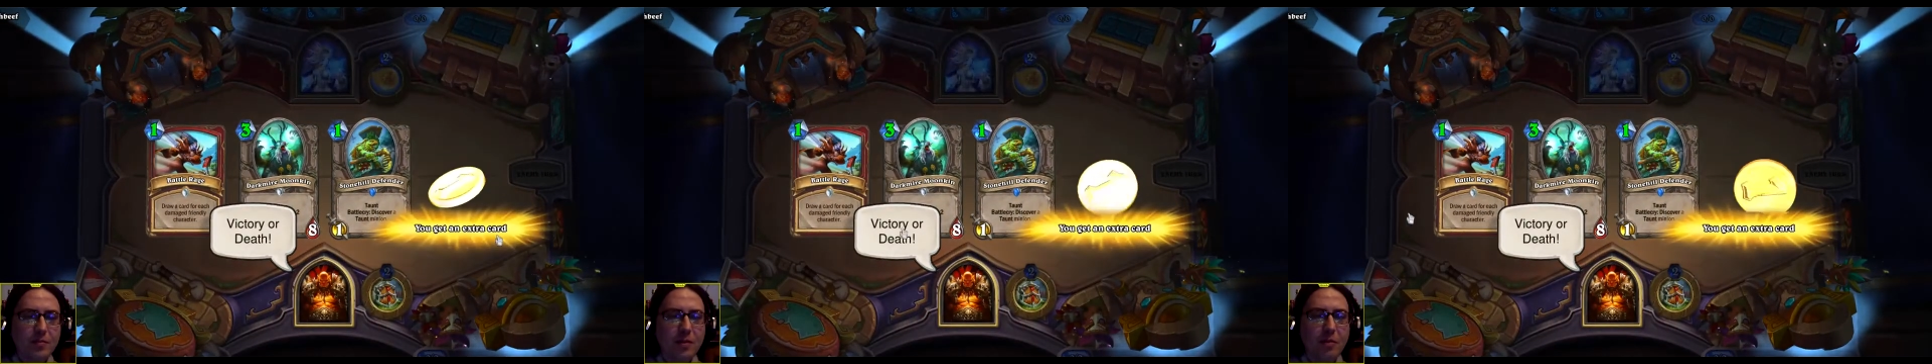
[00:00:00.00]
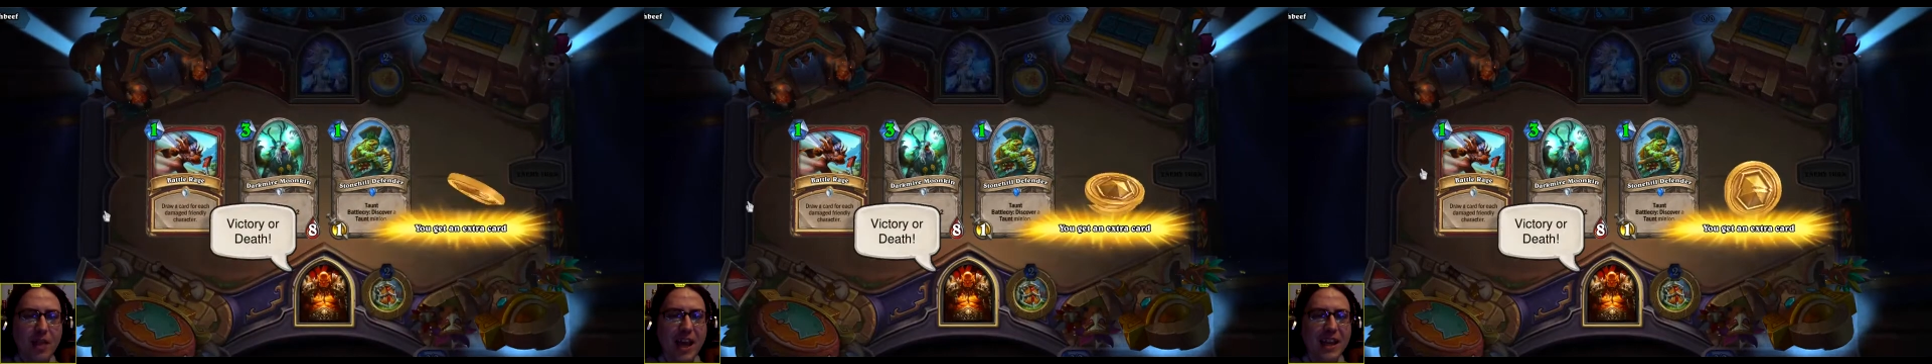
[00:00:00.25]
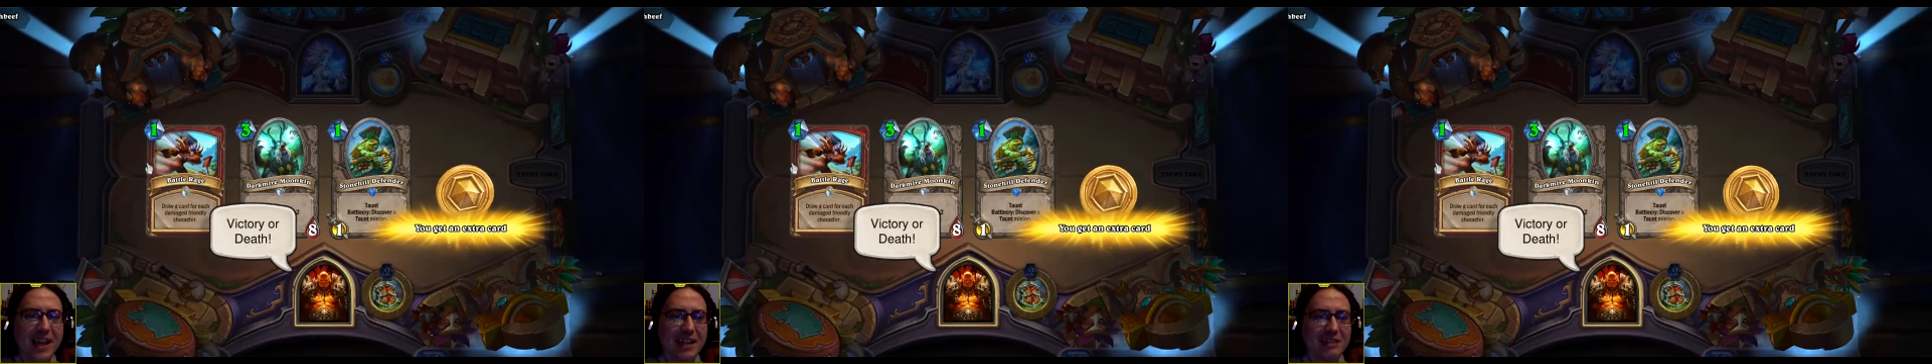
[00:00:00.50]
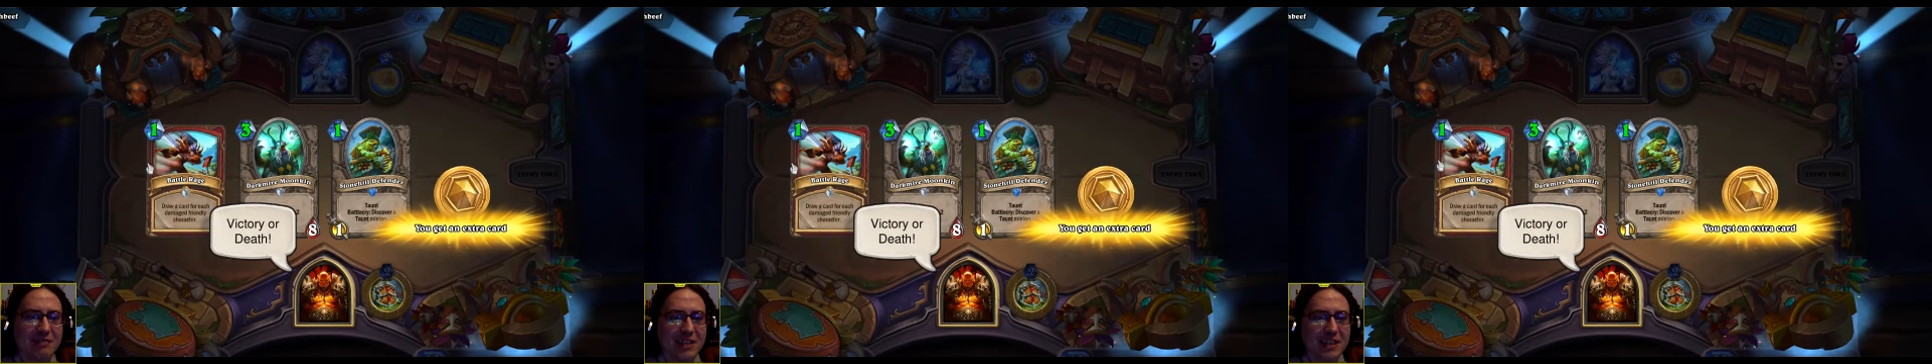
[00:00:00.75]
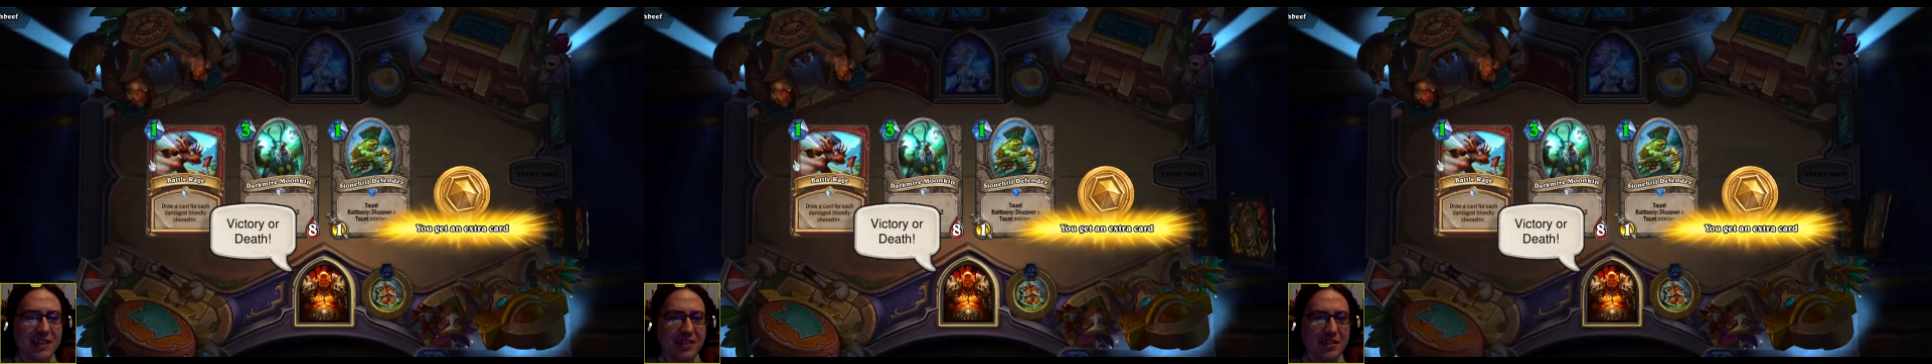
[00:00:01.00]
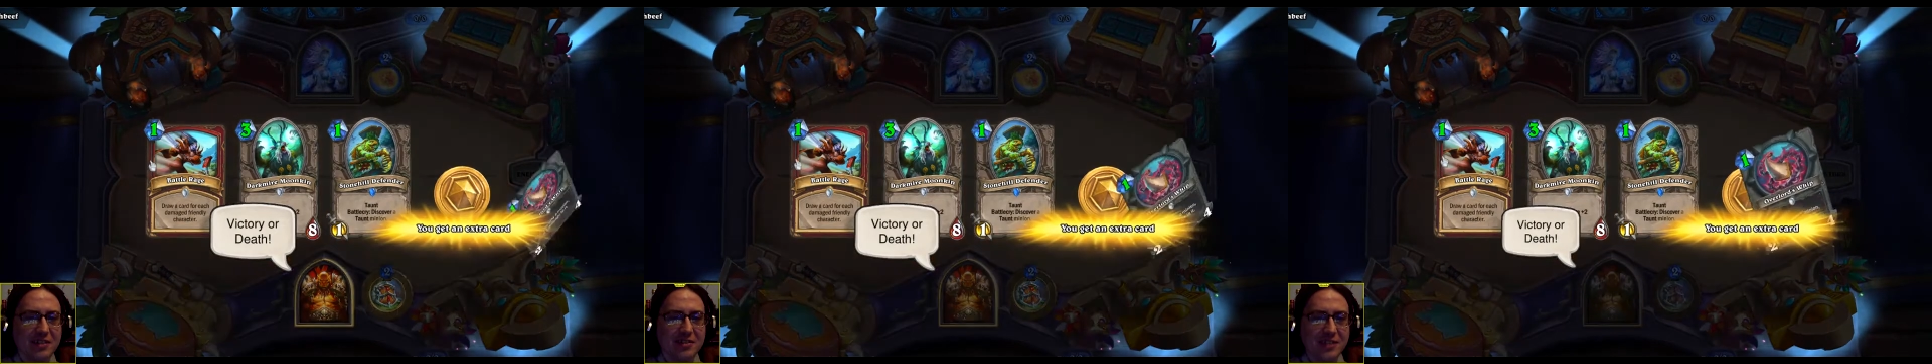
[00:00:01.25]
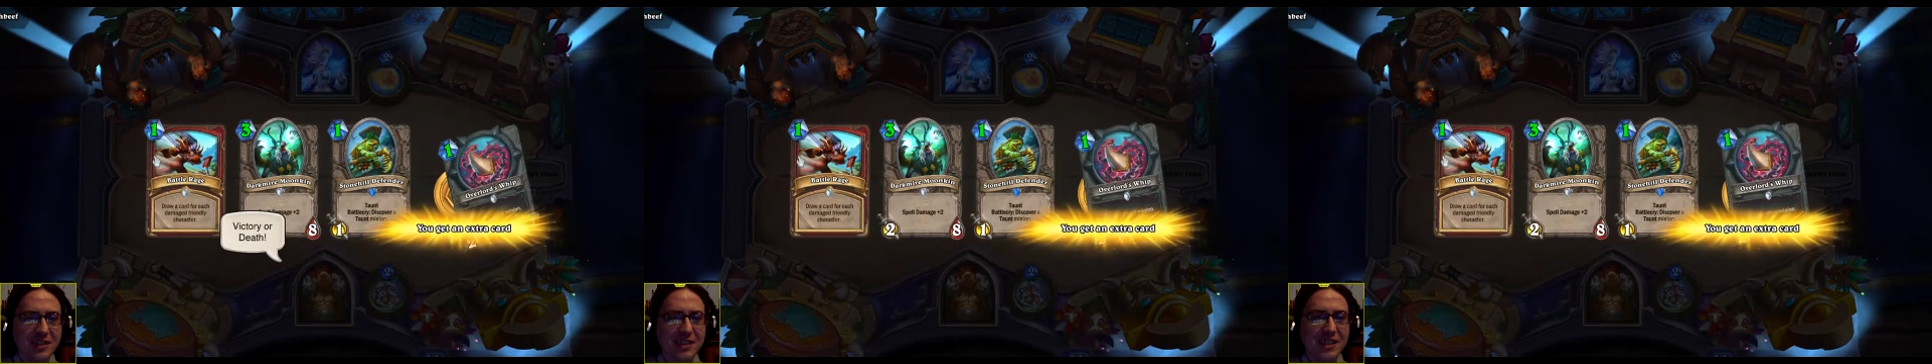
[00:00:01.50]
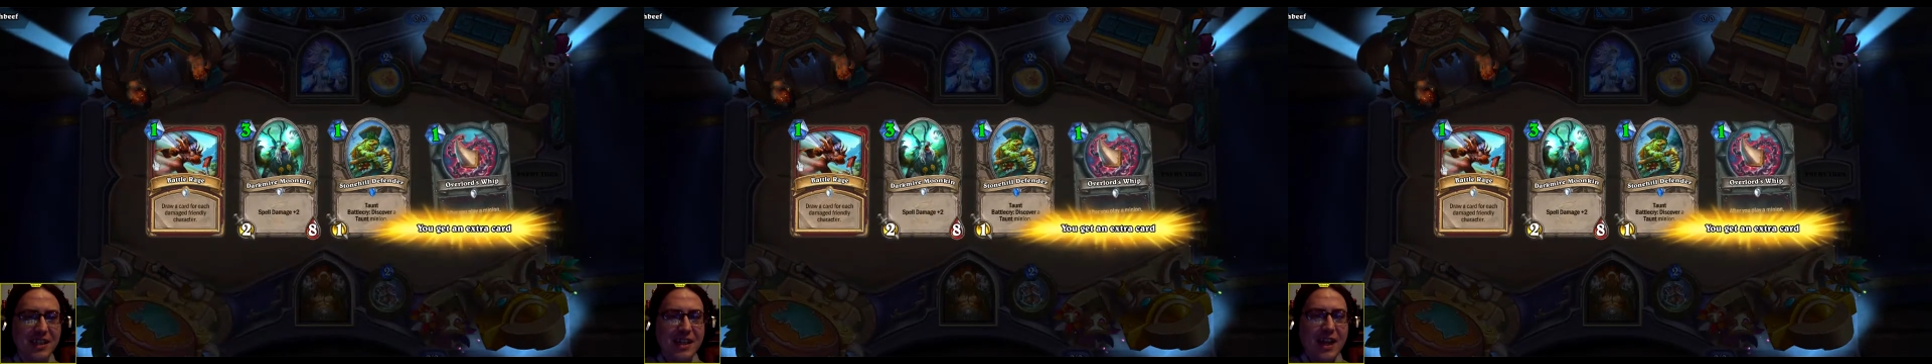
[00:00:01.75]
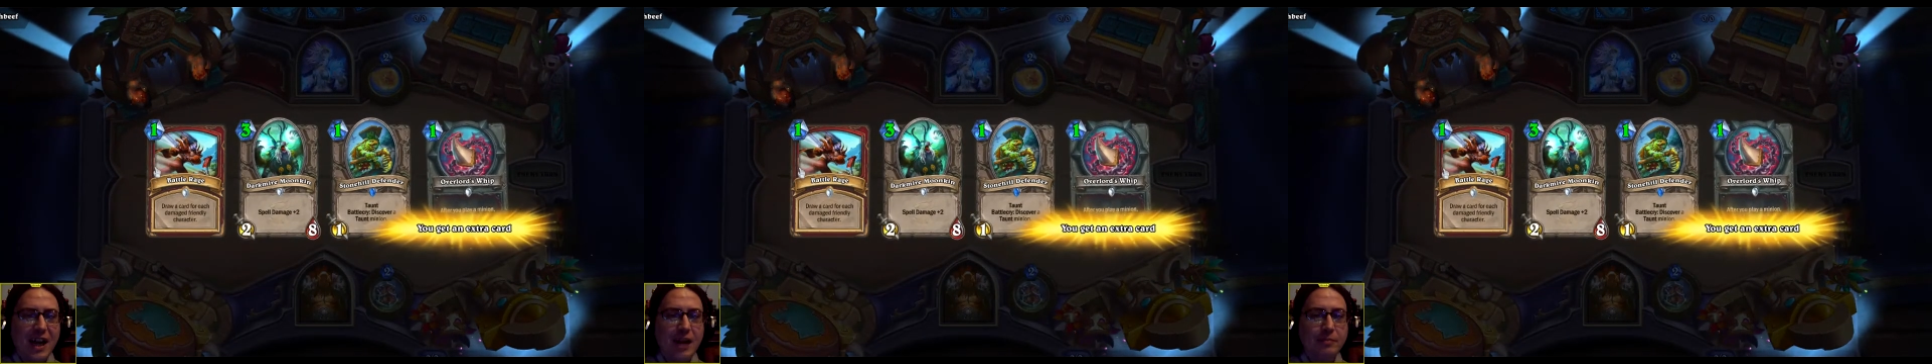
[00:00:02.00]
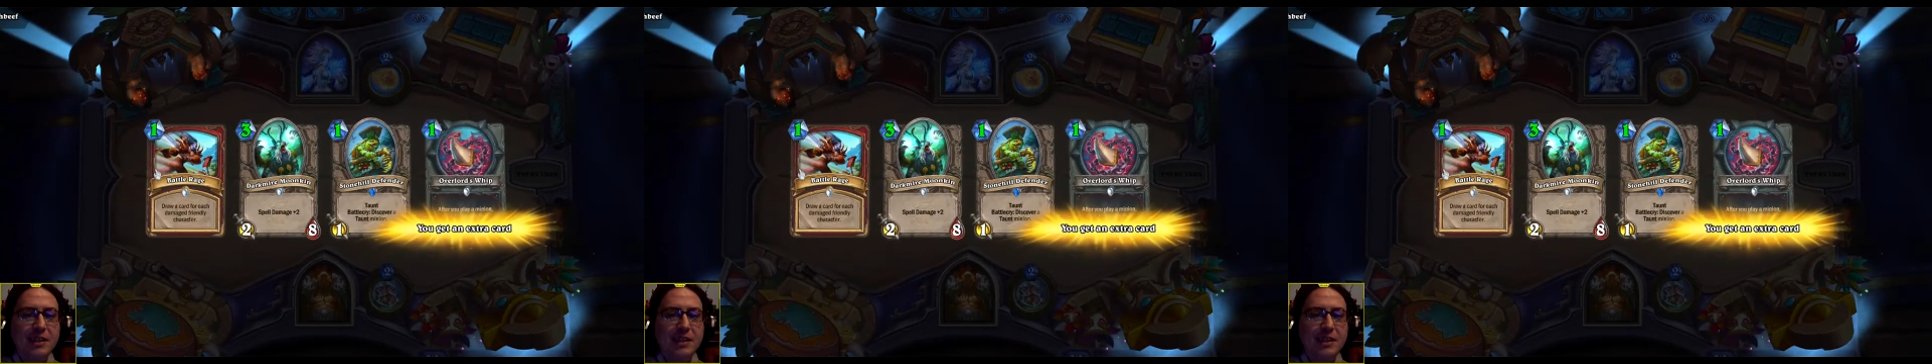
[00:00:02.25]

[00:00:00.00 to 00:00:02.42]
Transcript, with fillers: that gets recycled.